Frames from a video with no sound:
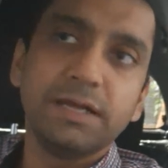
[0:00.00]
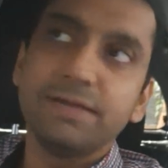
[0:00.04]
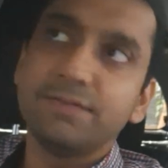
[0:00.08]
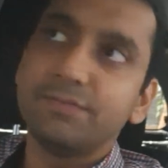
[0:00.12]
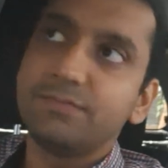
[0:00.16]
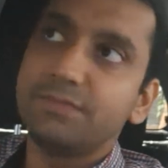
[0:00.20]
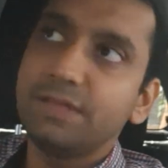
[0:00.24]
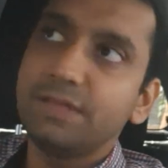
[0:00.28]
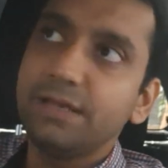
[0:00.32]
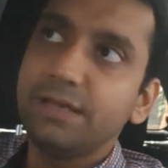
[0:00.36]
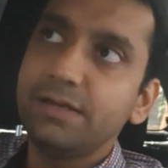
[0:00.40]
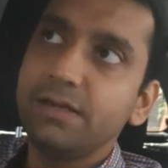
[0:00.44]

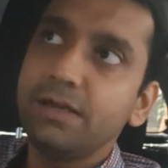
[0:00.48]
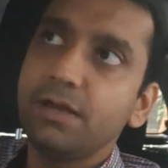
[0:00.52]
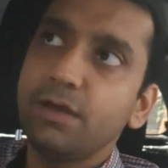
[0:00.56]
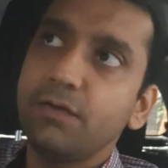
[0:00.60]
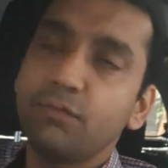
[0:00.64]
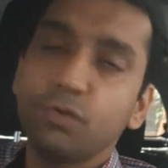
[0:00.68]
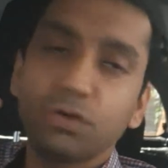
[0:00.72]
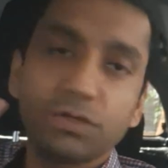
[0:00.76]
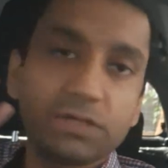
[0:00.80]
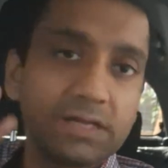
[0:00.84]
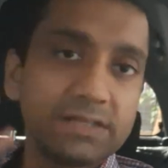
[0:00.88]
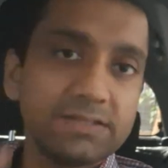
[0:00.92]
Then
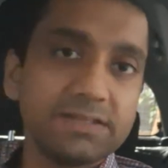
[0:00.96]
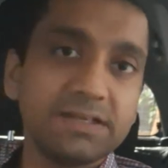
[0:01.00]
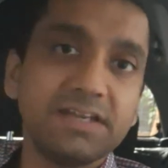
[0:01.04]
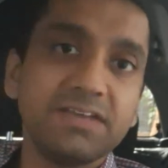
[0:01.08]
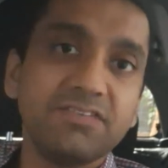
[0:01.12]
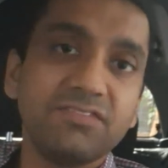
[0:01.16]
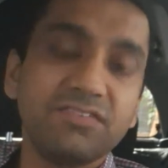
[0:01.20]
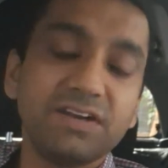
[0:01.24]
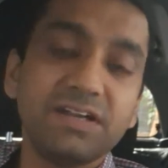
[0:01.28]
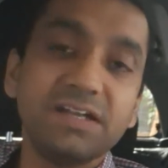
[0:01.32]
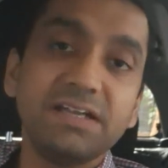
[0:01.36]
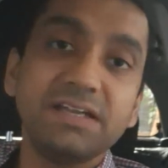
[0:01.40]
what are the
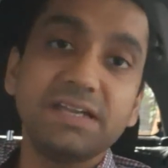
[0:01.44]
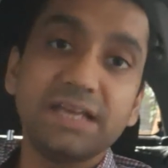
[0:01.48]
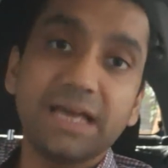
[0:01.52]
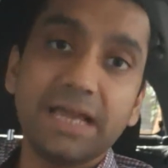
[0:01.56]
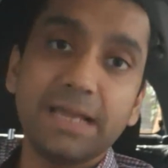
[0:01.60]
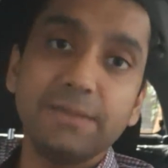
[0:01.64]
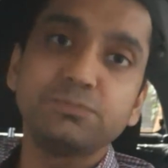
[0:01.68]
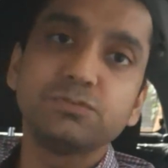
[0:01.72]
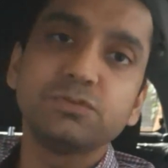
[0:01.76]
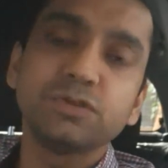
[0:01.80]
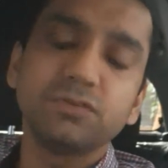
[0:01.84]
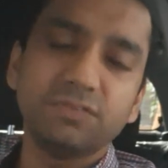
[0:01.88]
different
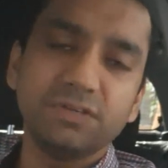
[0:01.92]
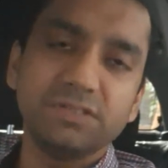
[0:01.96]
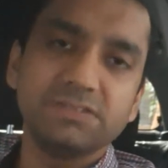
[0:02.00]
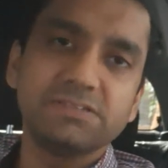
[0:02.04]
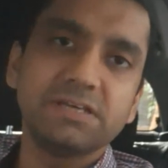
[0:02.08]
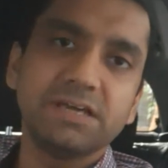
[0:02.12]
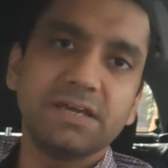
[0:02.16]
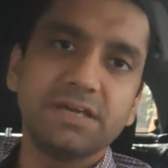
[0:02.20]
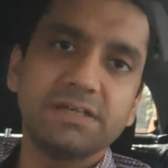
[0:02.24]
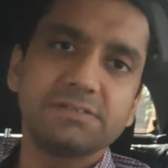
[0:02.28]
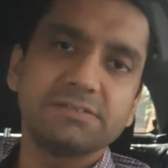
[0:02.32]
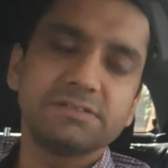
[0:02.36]
types of
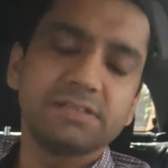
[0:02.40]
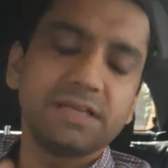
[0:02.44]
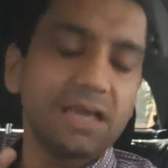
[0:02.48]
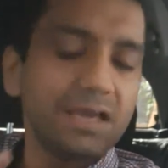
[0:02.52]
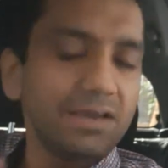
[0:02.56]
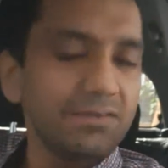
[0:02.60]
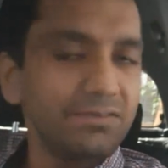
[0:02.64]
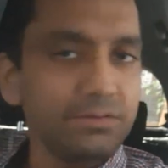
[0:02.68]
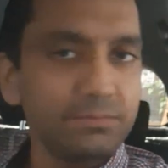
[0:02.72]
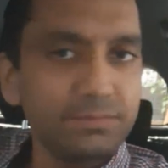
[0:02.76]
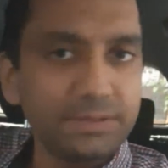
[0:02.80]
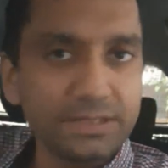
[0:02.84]
desires?
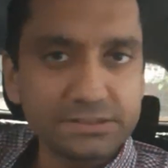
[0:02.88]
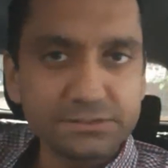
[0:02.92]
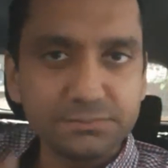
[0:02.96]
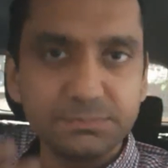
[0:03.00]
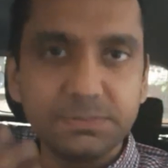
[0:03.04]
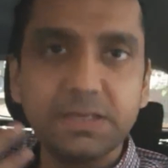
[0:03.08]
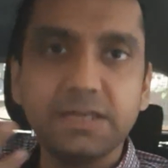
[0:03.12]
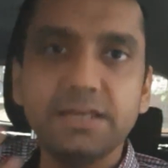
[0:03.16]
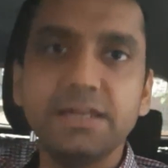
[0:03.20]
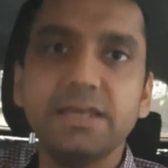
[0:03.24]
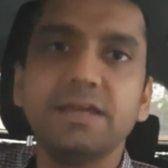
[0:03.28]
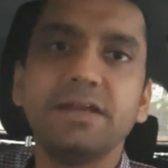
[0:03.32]
I will be
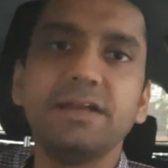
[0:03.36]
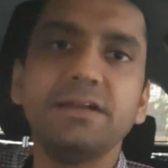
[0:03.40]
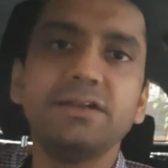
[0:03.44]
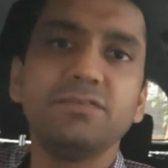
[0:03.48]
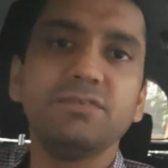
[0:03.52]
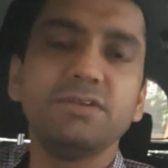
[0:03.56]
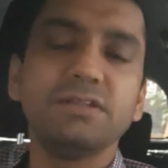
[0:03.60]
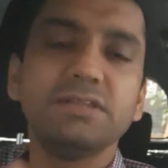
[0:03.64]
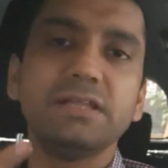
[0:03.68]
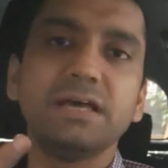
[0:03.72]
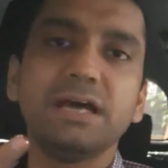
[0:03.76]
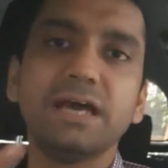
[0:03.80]
explaining it
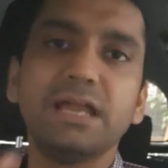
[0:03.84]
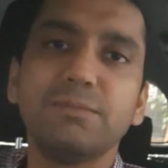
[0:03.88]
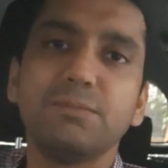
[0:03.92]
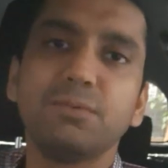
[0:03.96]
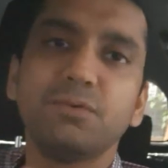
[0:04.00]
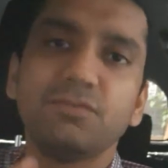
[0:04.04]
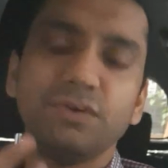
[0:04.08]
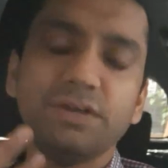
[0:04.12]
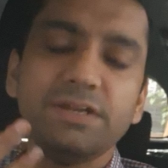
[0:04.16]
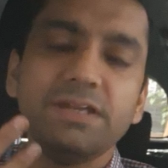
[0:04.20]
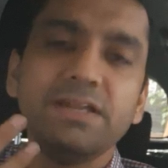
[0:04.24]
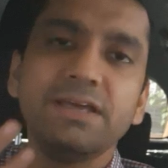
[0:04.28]
with the help
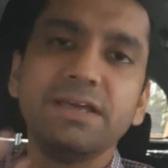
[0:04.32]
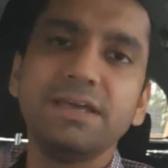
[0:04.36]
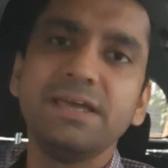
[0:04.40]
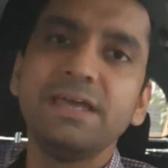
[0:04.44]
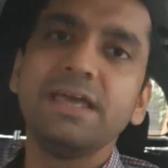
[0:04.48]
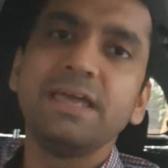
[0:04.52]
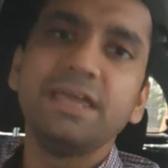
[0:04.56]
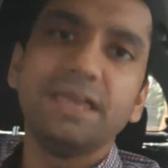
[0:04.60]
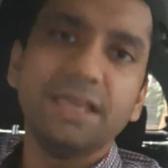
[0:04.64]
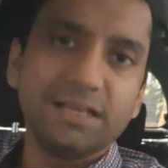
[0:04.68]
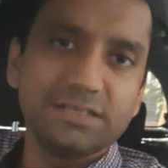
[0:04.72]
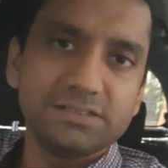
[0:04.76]
of an
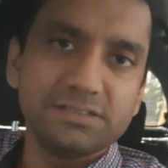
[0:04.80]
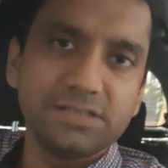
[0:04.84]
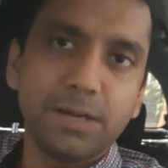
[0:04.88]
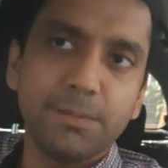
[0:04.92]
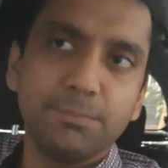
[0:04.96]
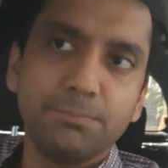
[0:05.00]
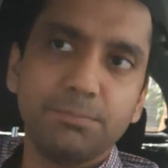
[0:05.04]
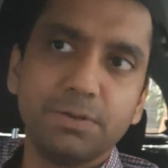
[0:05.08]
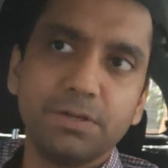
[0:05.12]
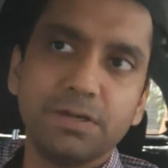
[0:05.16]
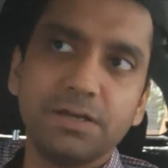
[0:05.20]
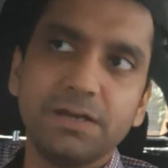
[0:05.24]

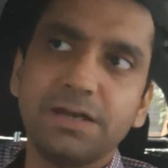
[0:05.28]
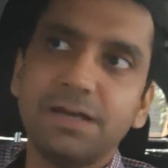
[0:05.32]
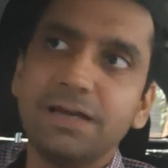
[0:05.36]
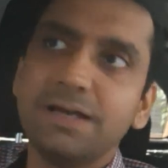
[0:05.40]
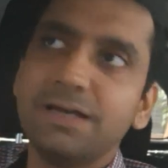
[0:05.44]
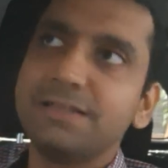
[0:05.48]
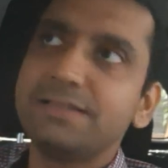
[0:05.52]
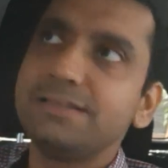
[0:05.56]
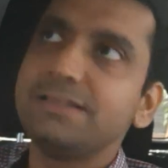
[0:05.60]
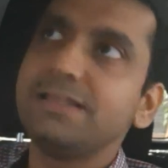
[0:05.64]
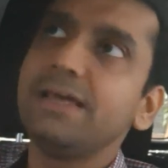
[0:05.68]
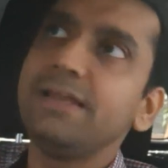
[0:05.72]
example.
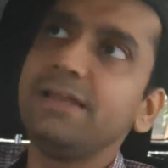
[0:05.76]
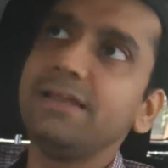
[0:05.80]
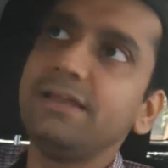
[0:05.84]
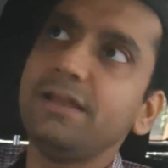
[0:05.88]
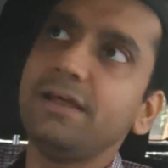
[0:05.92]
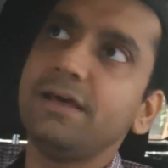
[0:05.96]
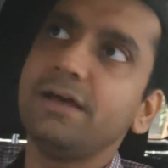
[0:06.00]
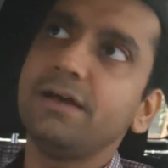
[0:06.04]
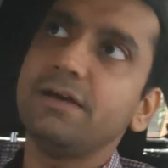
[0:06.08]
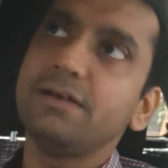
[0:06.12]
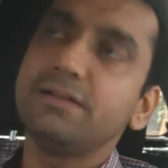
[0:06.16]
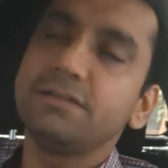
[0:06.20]
Then
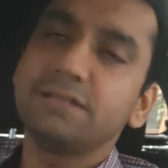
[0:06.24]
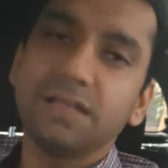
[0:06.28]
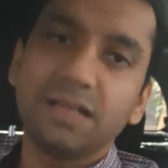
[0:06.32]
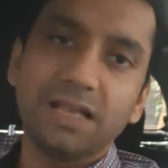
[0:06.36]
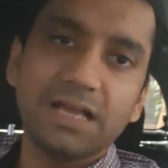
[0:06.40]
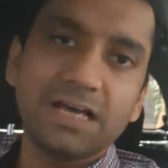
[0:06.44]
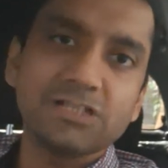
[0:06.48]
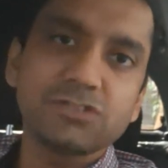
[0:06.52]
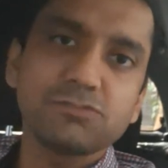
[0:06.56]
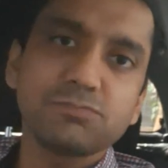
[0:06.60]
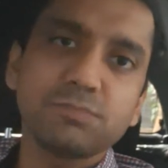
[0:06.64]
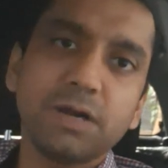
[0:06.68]
the
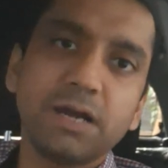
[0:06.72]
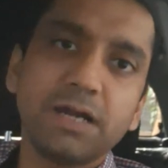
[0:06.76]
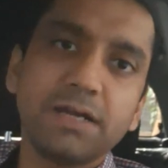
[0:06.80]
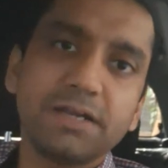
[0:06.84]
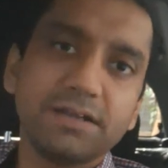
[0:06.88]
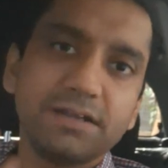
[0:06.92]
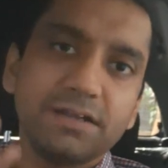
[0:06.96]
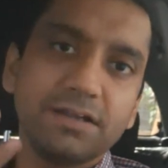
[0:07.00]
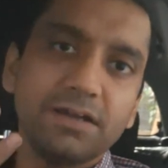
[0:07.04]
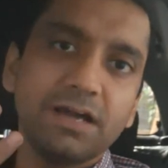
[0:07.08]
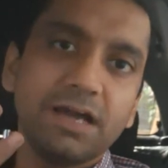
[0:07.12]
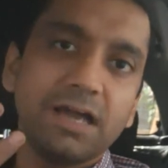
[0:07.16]
last part,
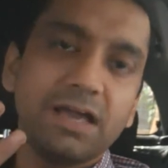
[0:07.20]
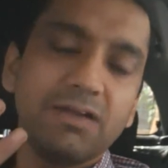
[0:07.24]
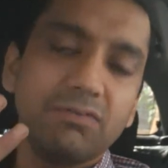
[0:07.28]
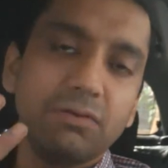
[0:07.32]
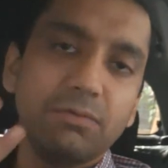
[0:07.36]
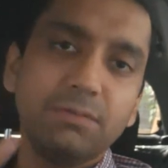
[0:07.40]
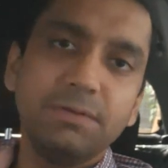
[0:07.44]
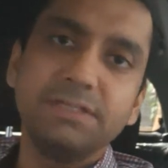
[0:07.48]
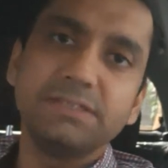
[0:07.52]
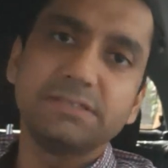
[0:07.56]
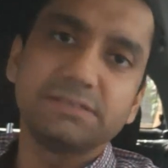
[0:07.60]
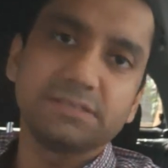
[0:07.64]
I
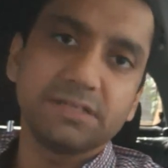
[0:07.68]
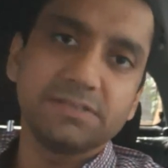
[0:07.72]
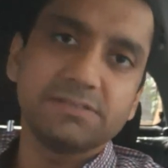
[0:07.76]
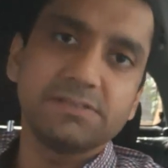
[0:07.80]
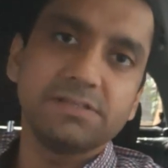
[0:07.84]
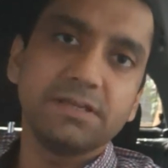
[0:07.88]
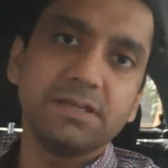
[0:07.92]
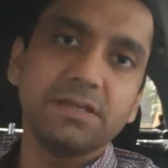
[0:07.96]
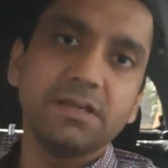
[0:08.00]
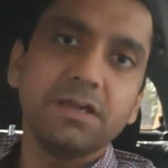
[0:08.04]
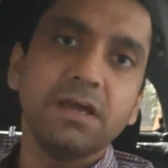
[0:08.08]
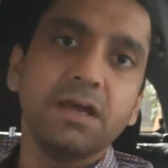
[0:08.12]
will be
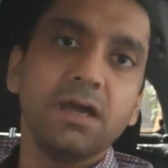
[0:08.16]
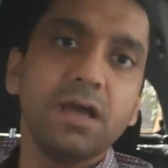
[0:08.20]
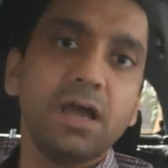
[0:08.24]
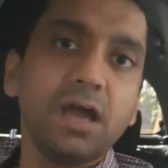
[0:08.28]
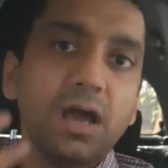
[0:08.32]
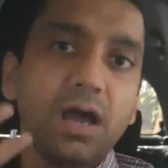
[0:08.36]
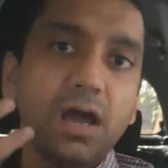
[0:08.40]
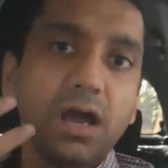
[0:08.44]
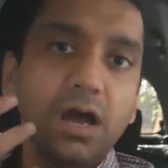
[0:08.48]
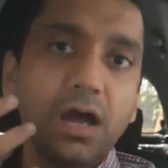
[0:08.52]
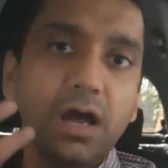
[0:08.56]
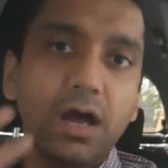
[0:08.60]
discussing
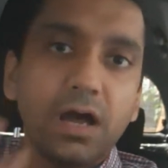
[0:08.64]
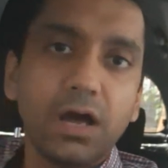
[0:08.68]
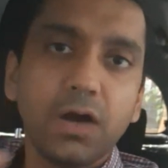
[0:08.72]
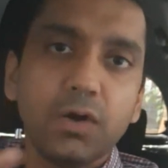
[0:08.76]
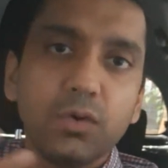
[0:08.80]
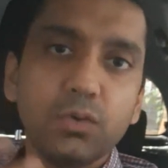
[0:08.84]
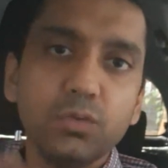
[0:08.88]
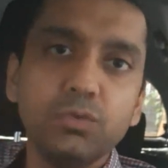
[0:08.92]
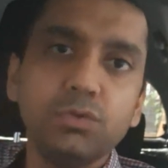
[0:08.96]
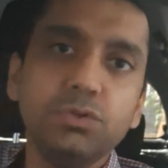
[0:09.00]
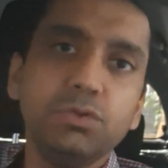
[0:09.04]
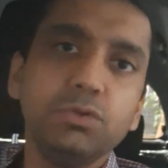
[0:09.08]

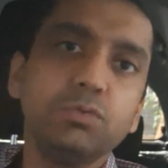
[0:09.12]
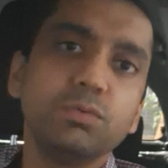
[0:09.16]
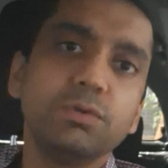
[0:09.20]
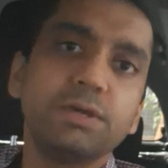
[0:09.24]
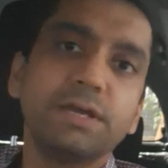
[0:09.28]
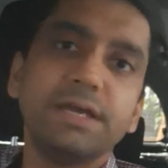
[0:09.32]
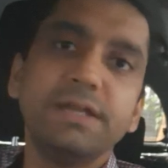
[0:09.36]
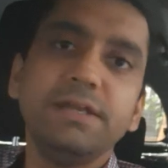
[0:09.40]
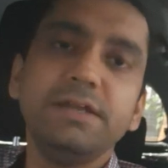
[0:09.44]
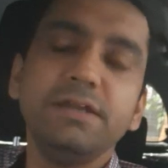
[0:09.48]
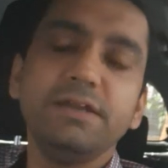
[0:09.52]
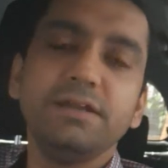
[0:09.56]
how you
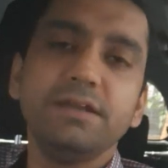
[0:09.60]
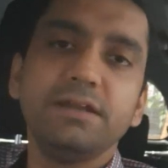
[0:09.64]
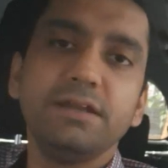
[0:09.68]
can